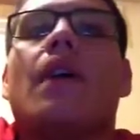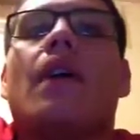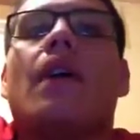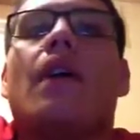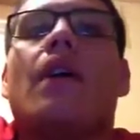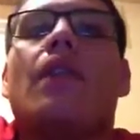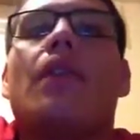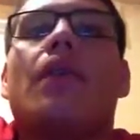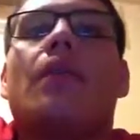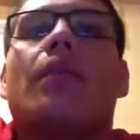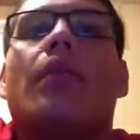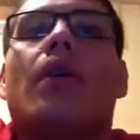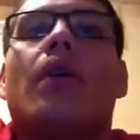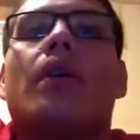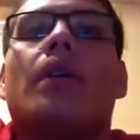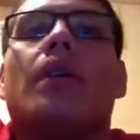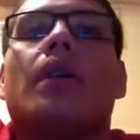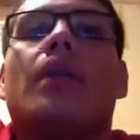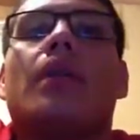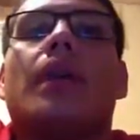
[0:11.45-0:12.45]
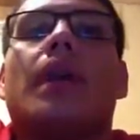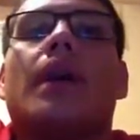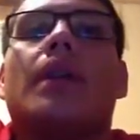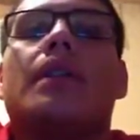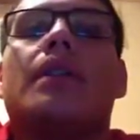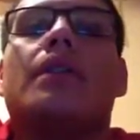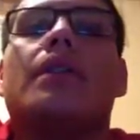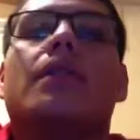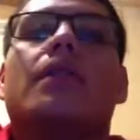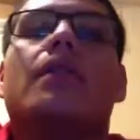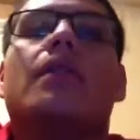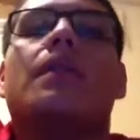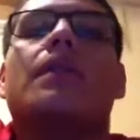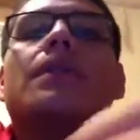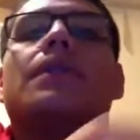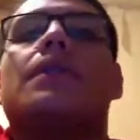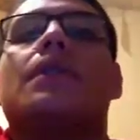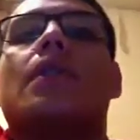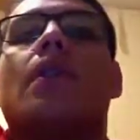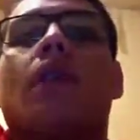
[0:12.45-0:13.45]
other part that we had to do
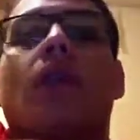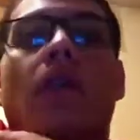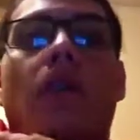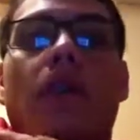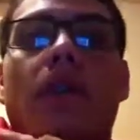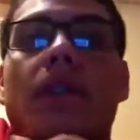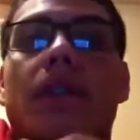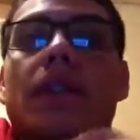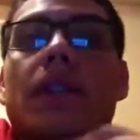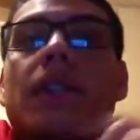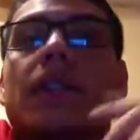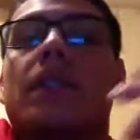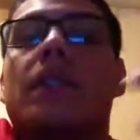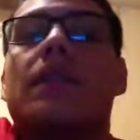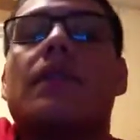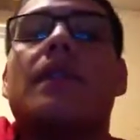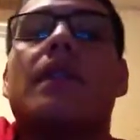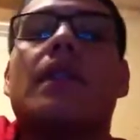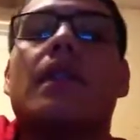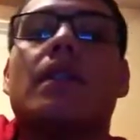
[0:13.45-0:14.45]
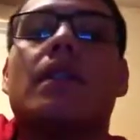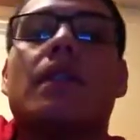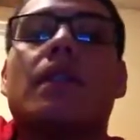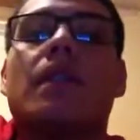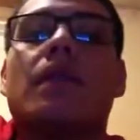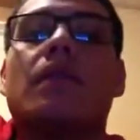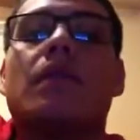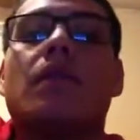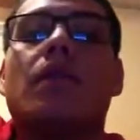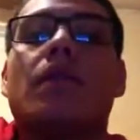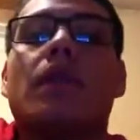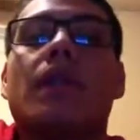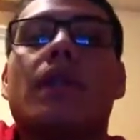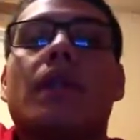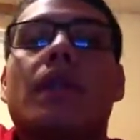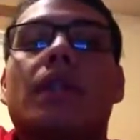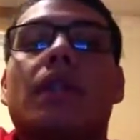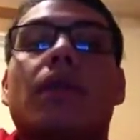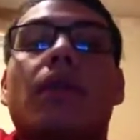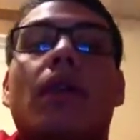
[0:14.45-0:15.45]
was called deductive syllogisms or
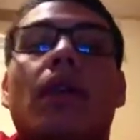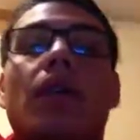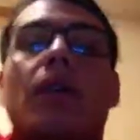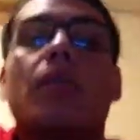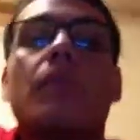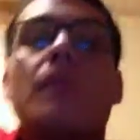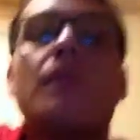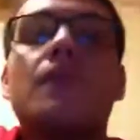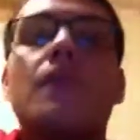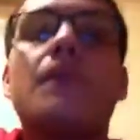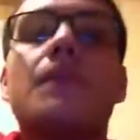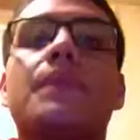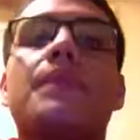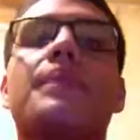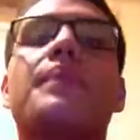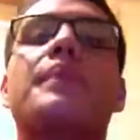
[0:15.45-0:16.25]
deductive arguments.